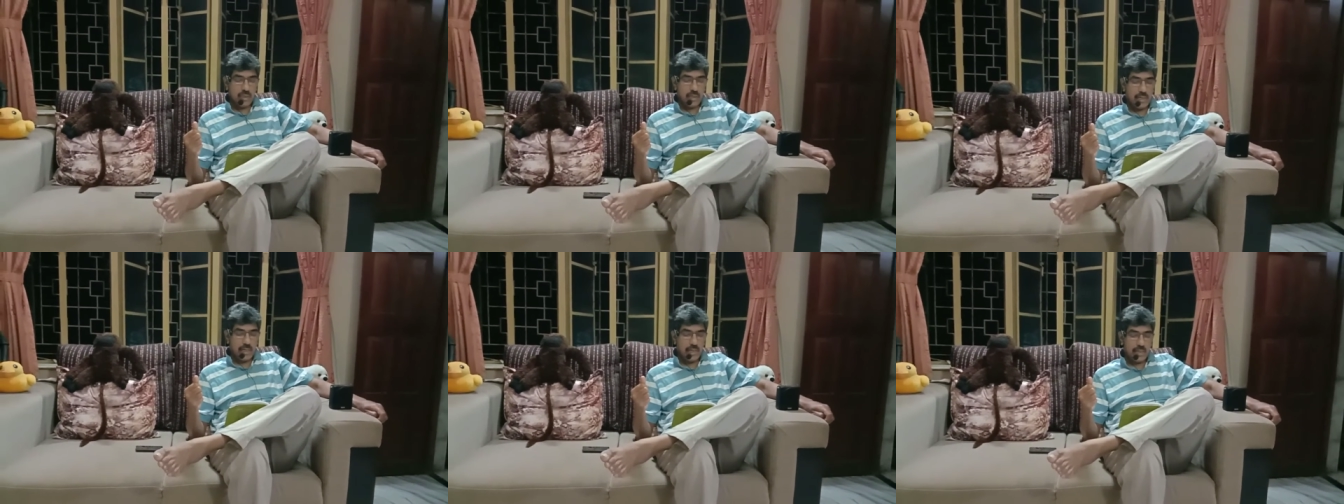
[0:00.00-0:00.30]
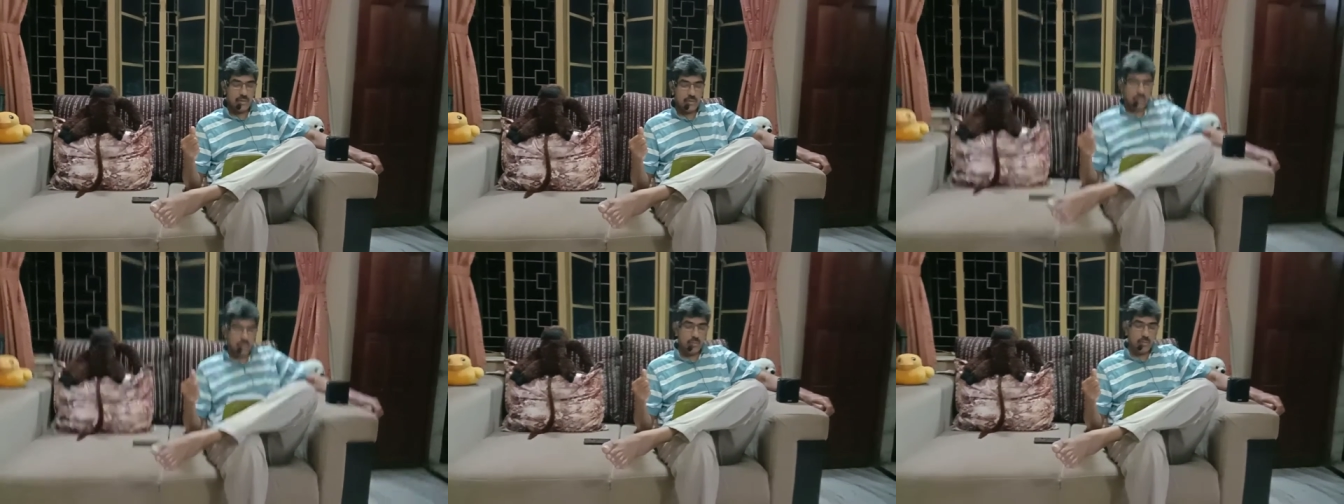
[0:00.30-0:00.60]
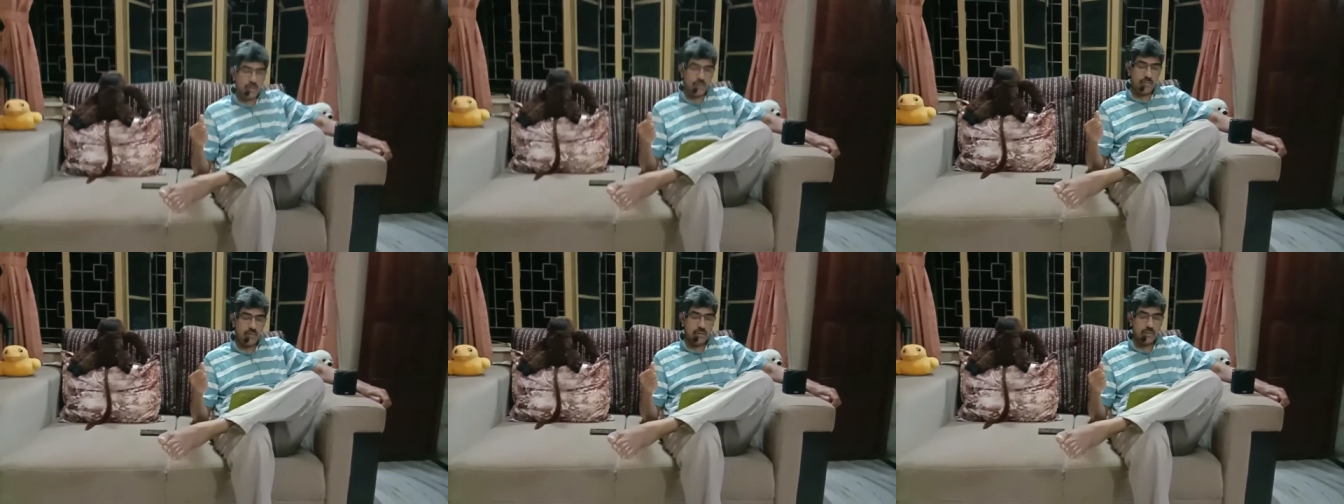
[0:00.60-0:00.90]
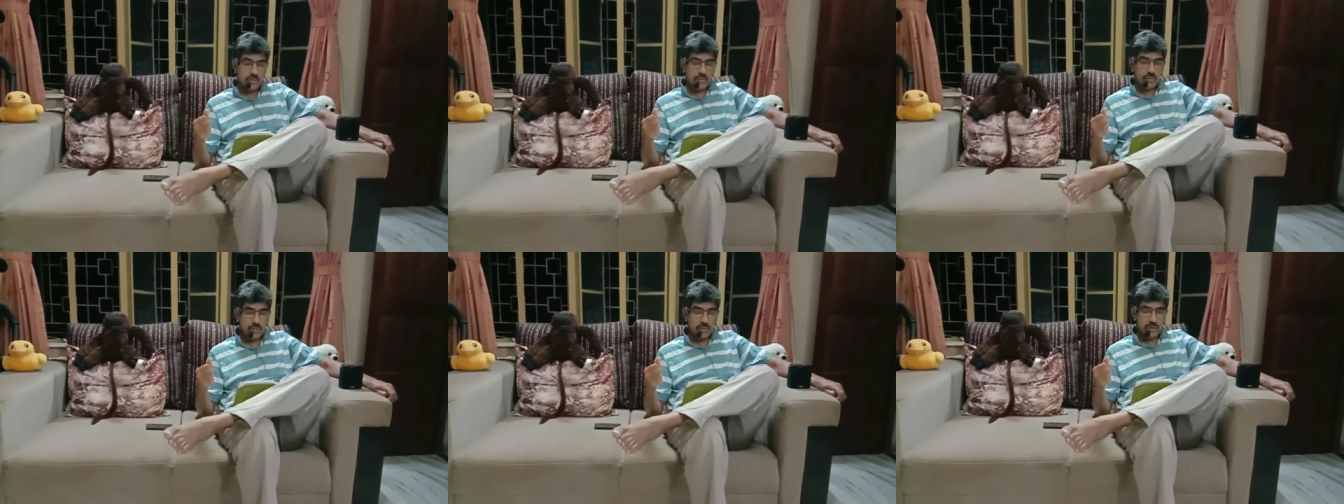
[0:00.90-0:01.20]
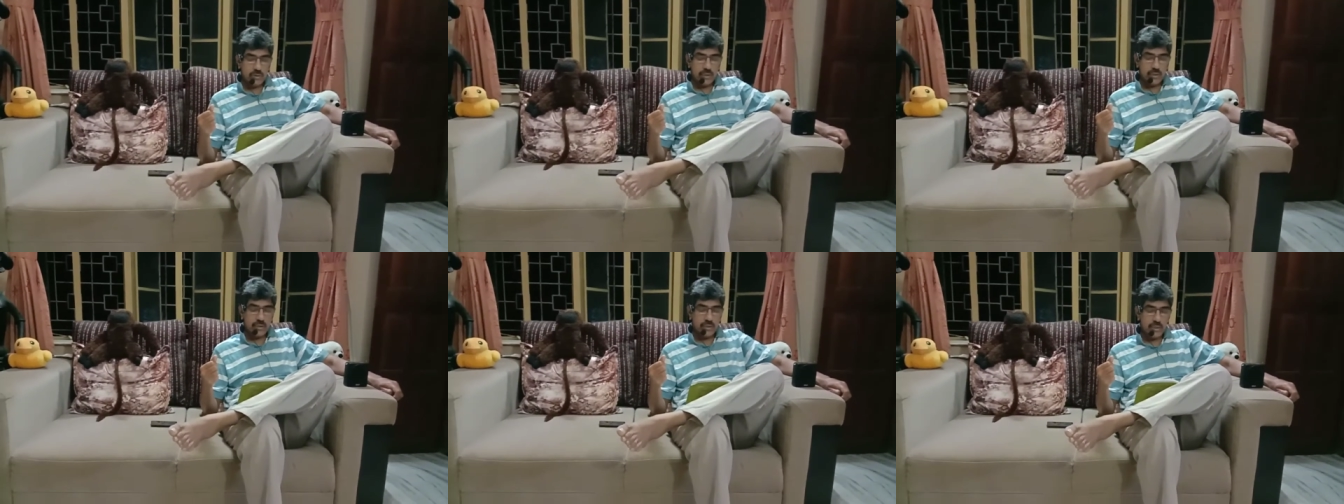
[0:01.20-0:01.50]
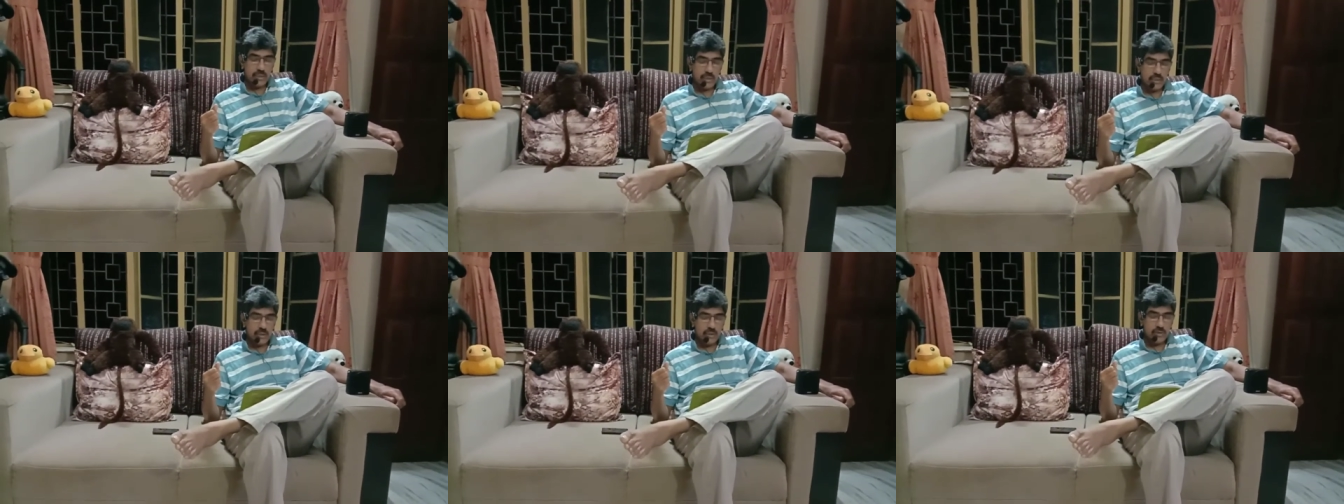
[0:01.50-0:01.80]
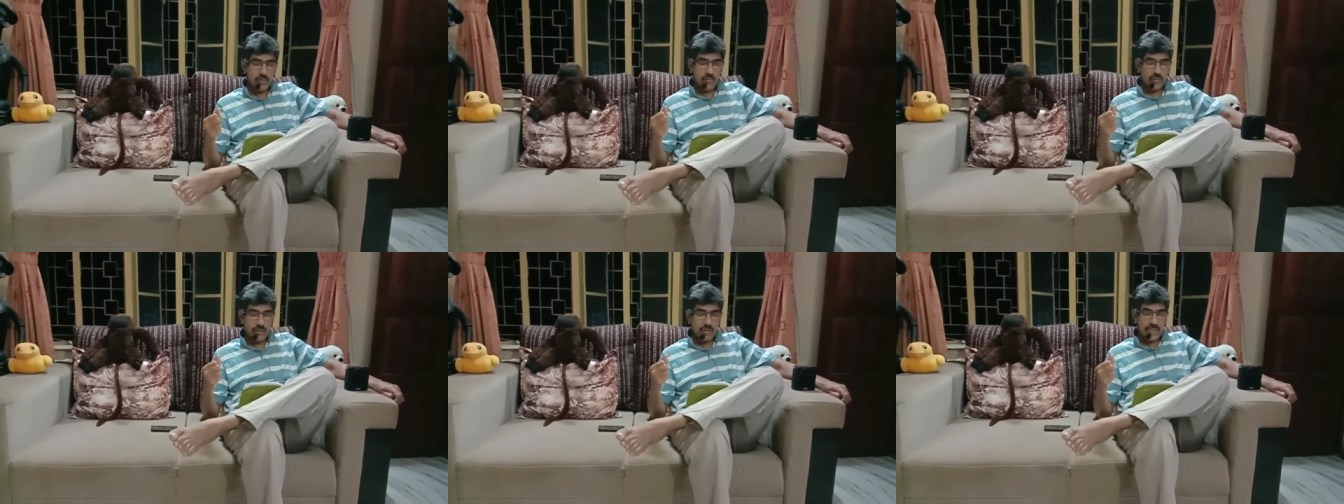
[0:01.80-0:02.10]
And Lomov also said that
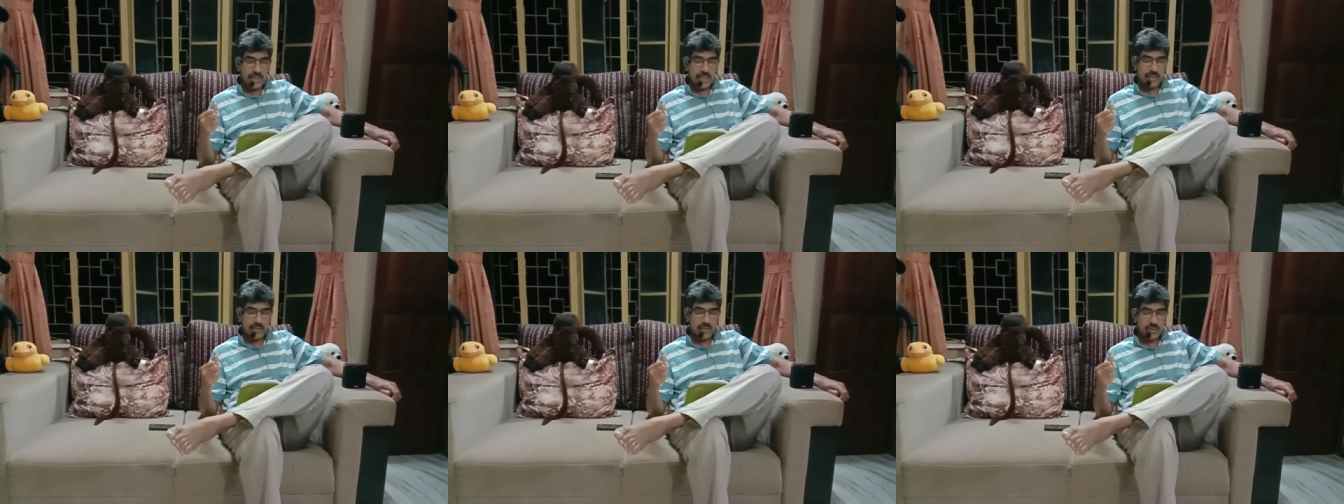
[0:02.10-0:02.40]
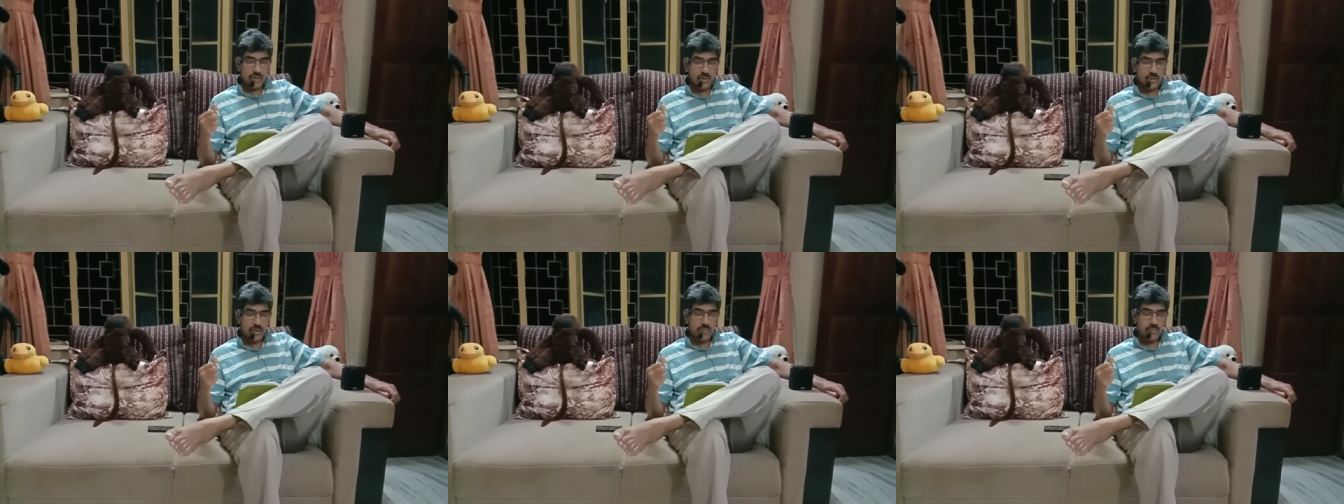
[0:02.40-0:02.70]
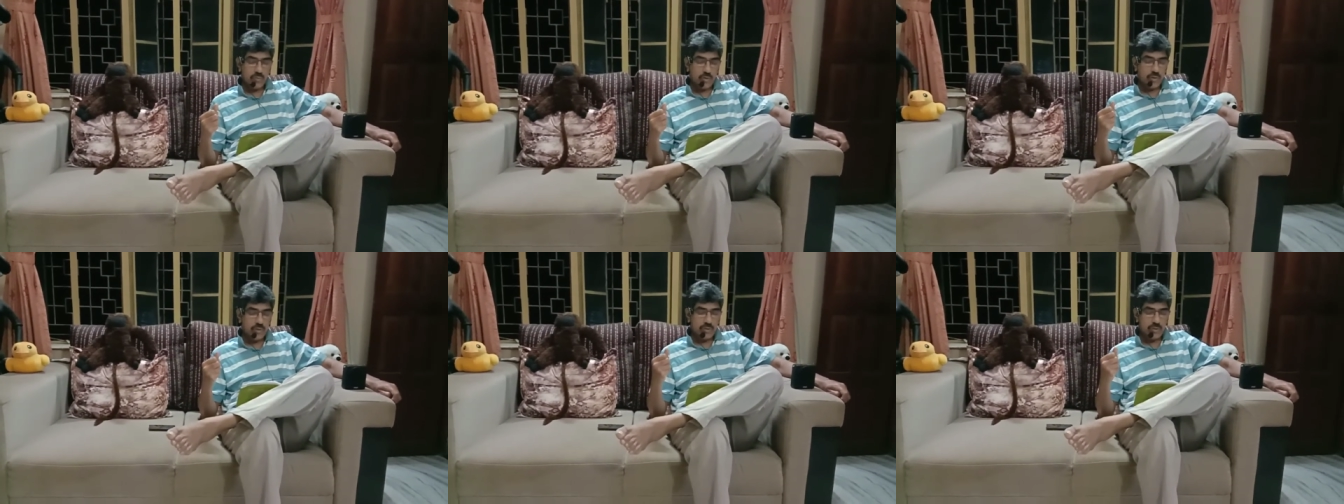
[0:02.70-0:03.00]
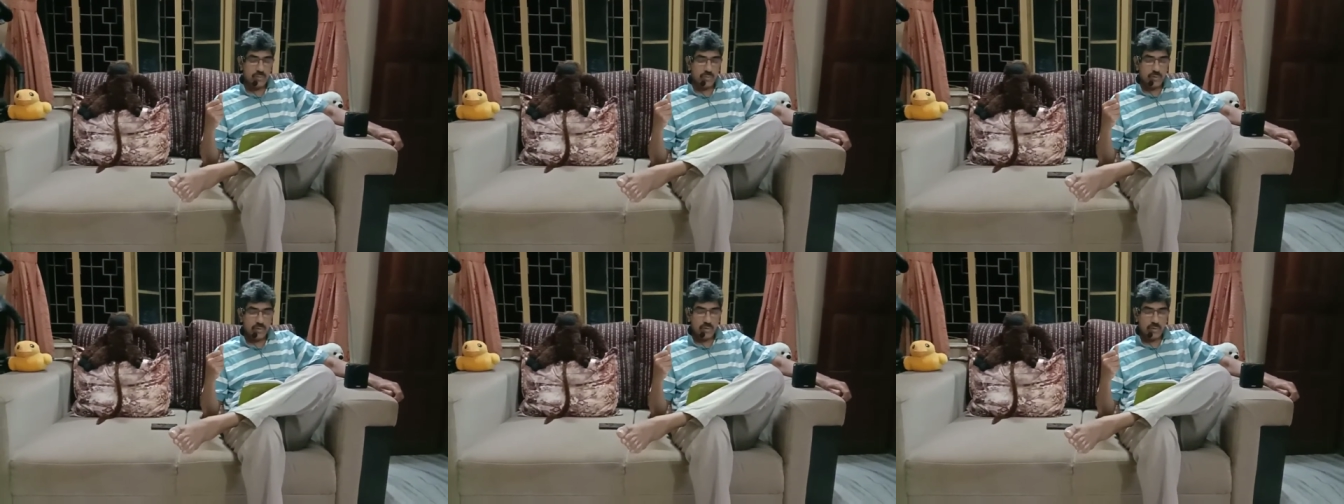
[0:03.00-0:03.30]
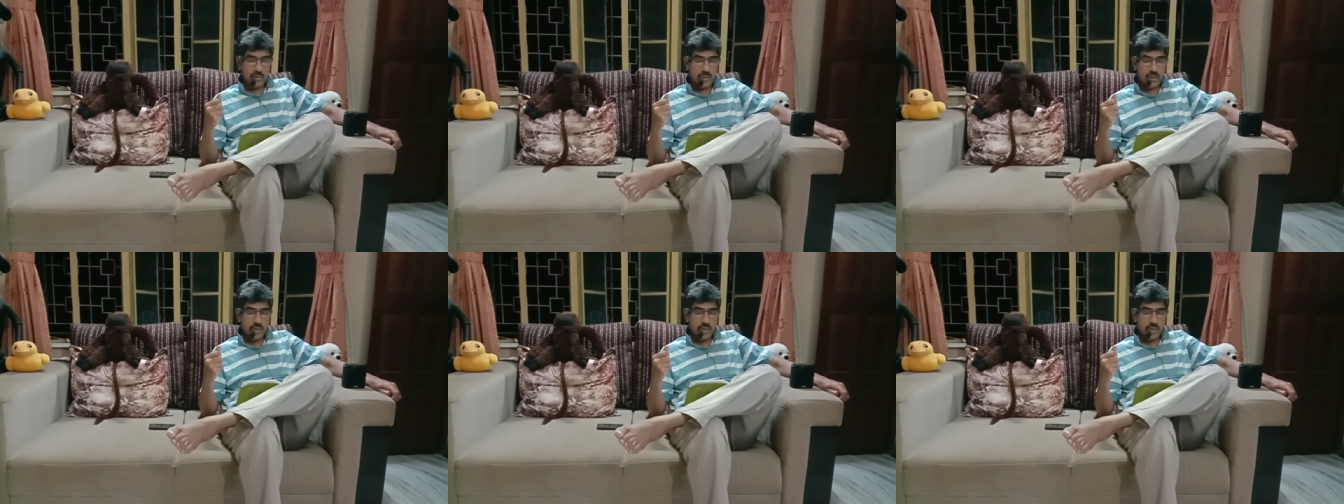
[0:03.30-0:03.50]
he was acting on principle.